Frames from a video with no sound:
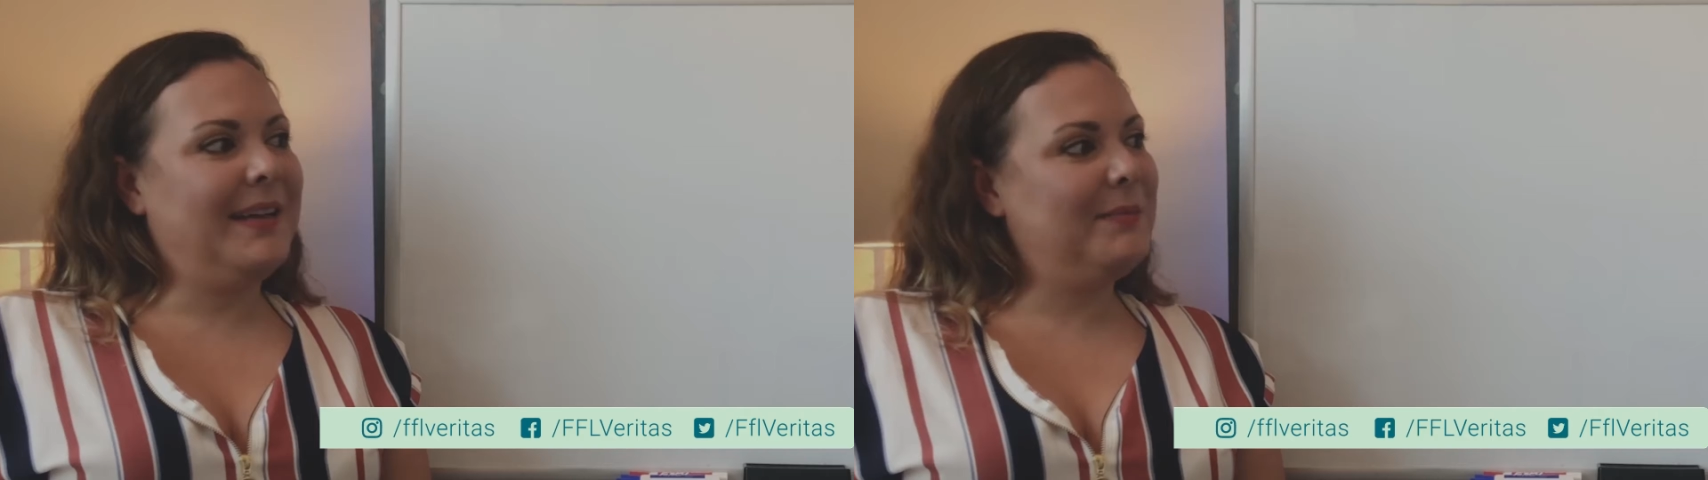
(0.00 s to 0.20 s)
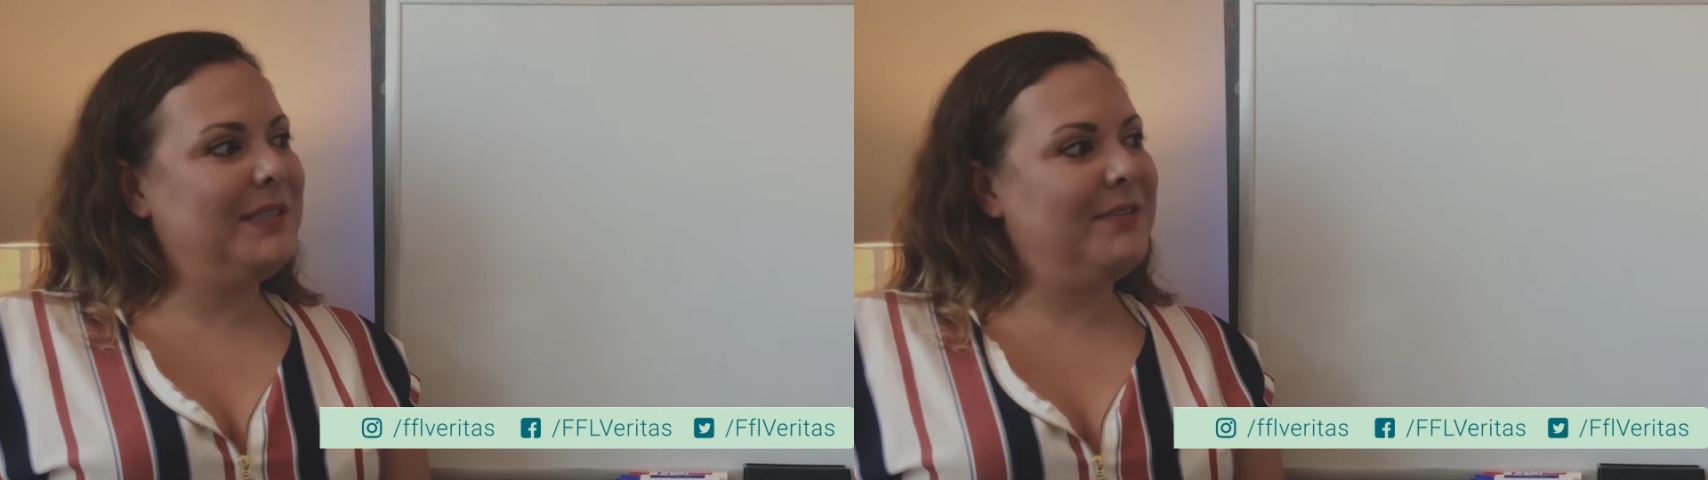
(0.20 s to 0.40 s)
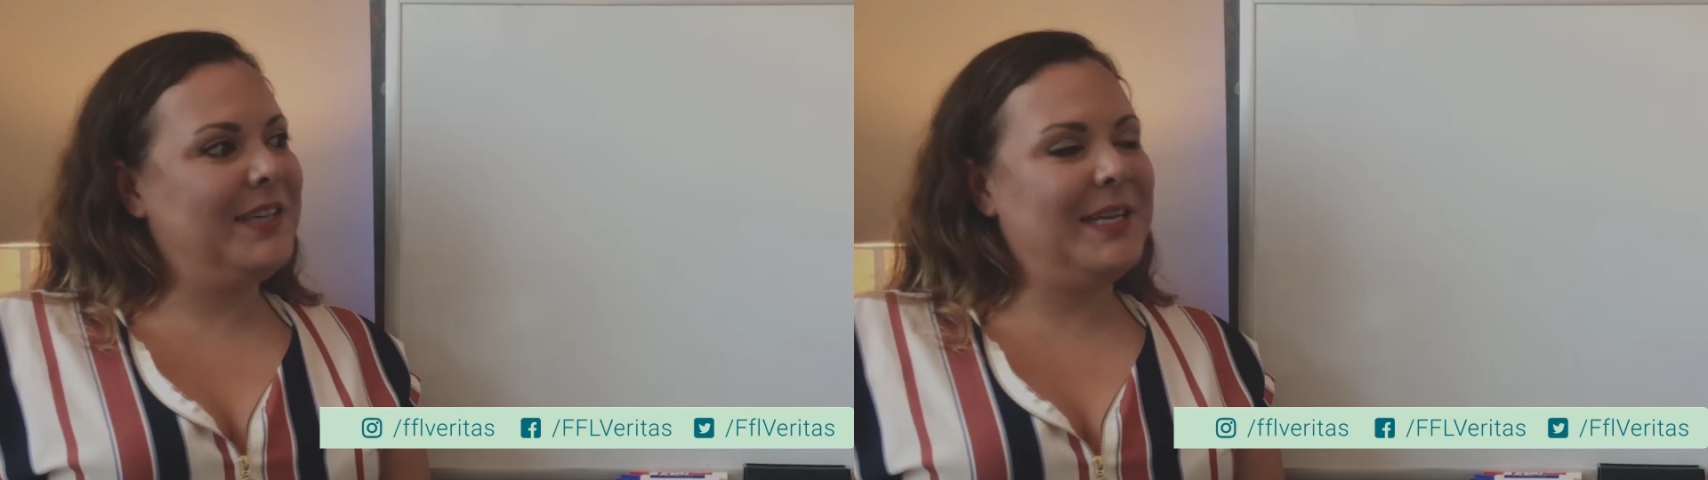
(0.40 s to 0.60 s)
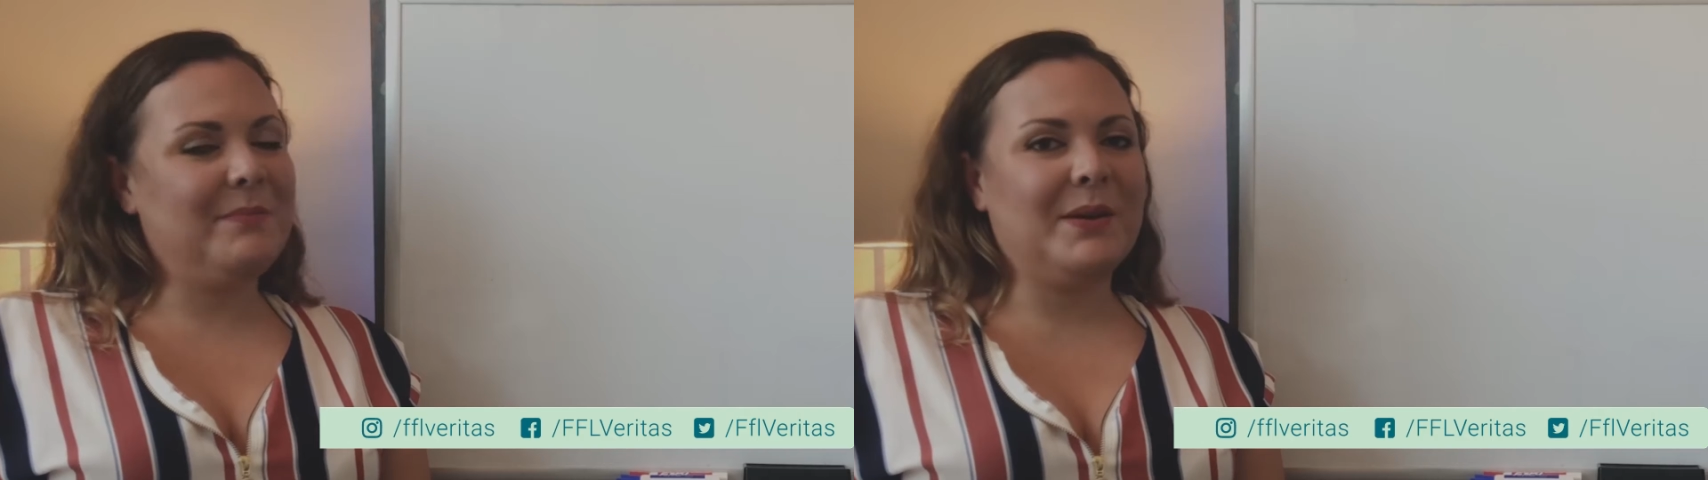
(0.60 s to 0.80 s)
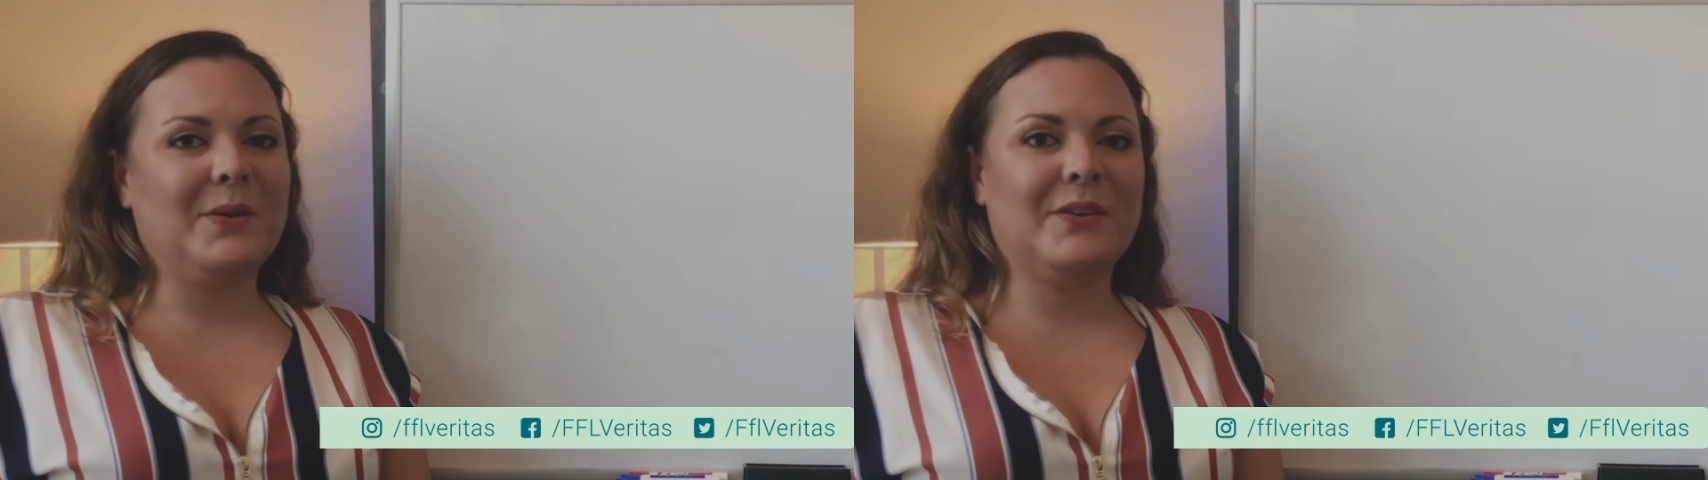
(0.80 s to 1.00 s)
I'm
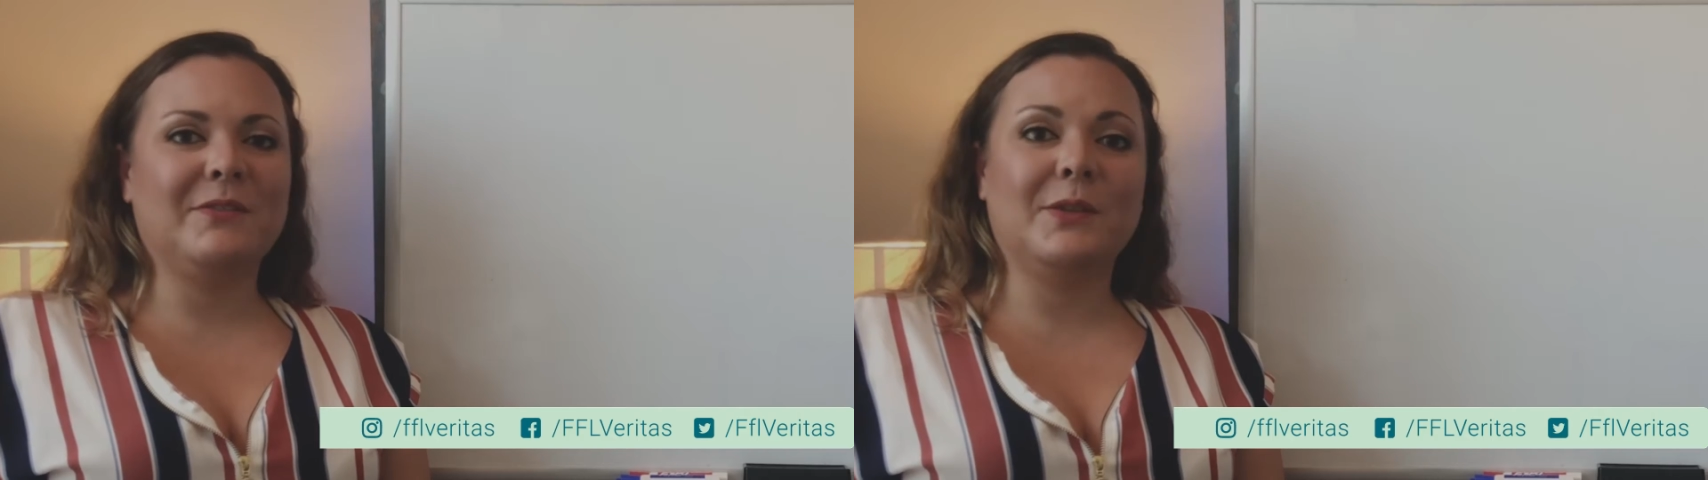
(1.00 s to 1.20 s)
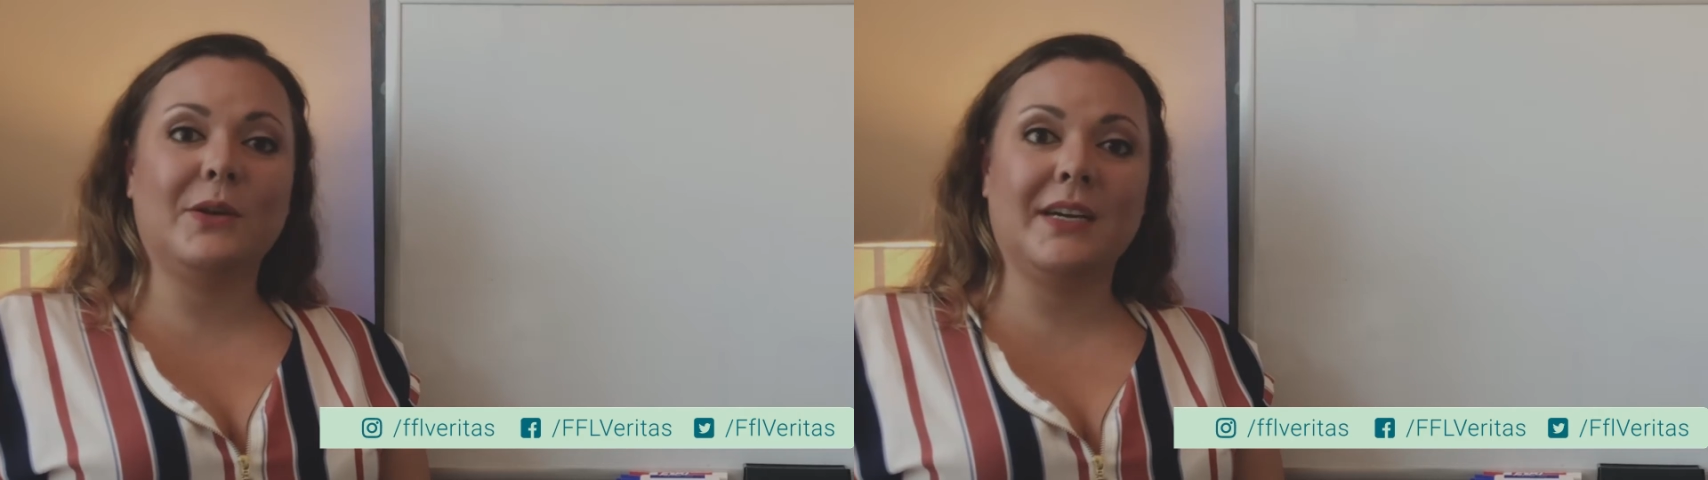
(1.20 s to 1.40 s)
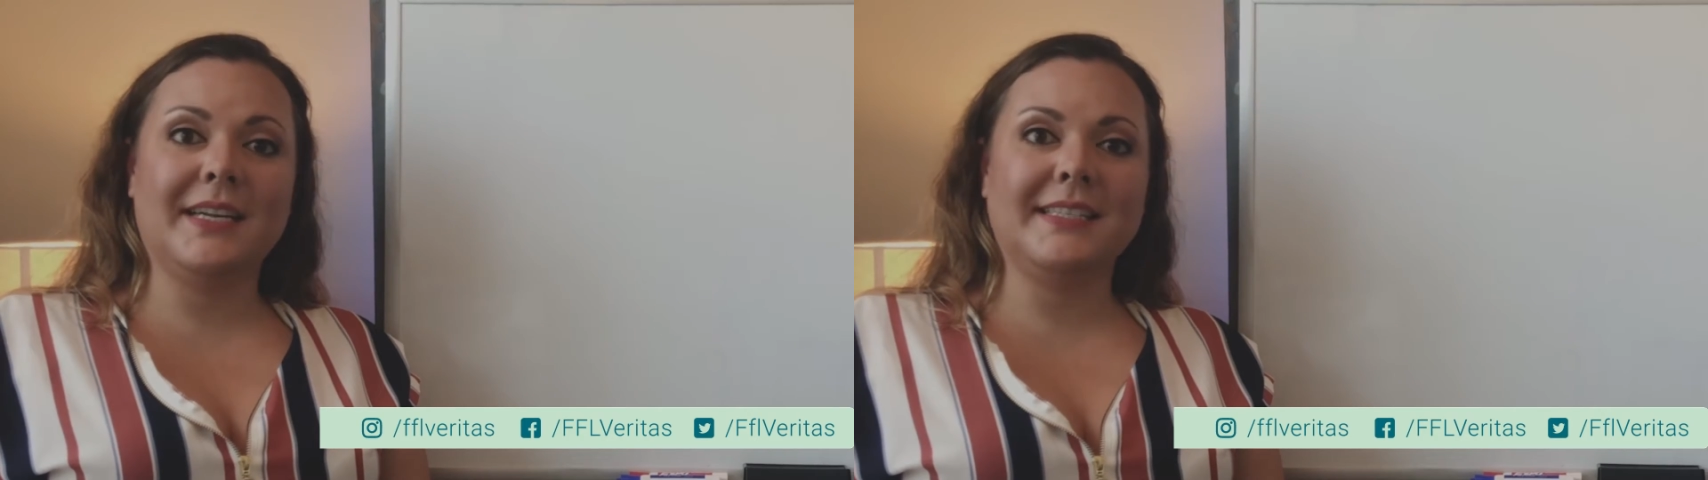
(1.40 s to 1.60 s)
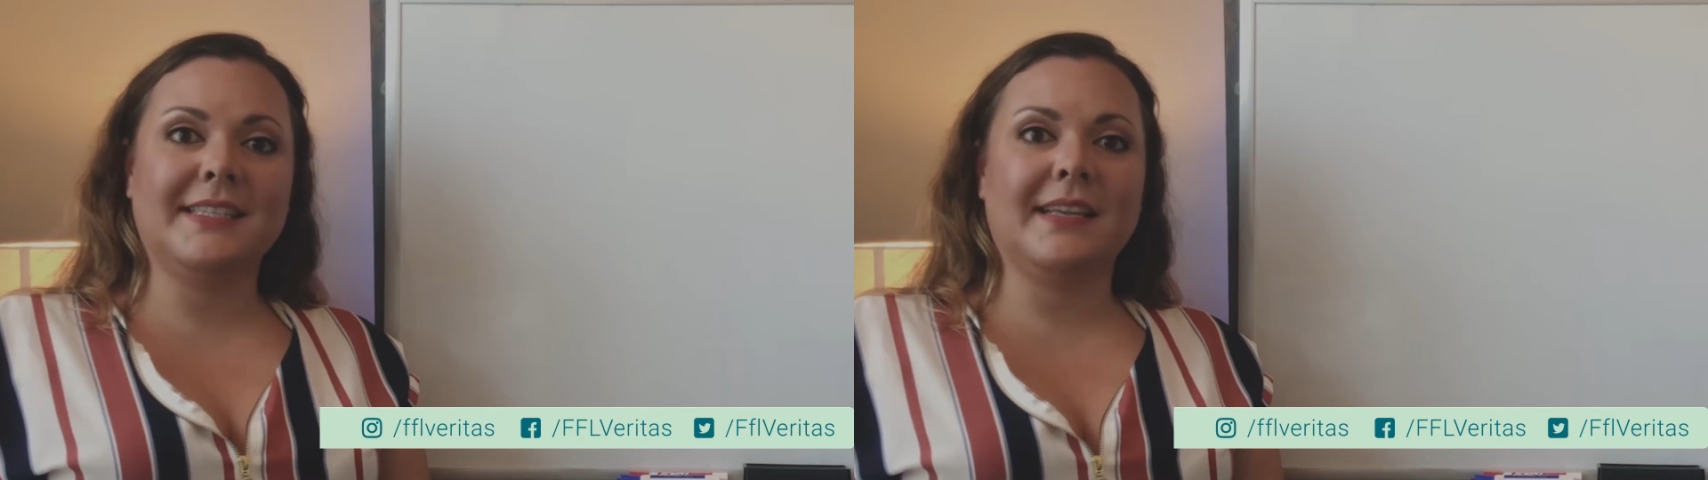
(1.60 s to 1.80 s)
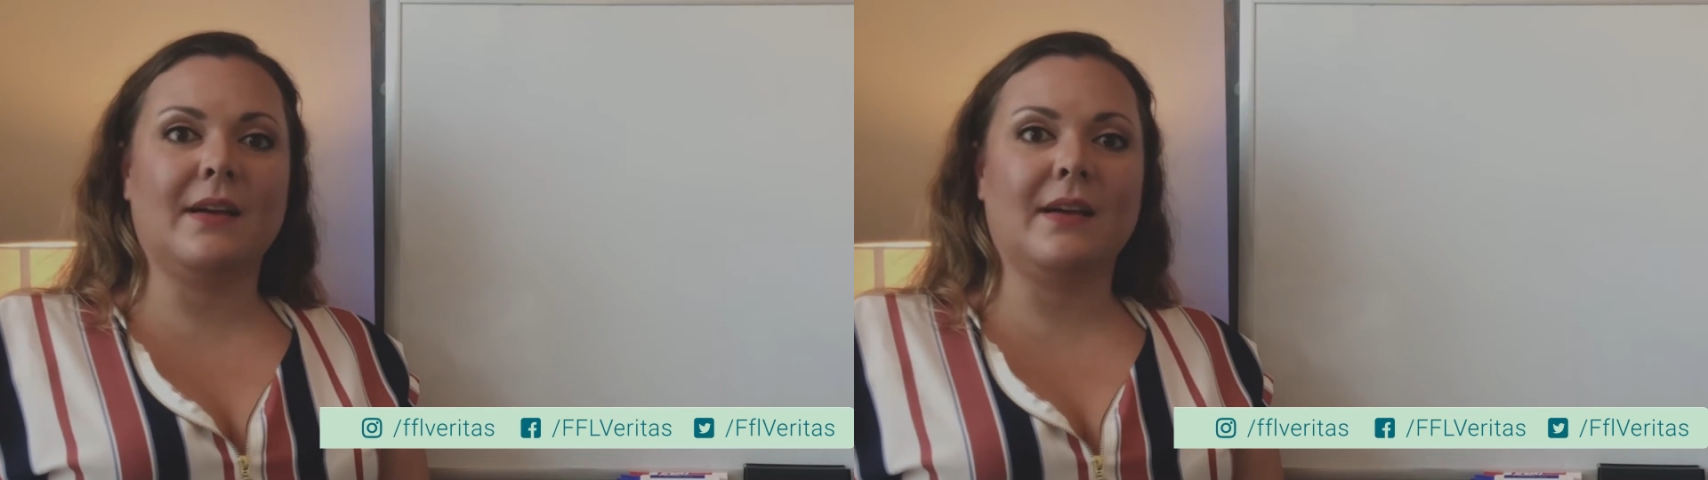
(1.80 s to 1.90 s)
Silvana Pajor Flores.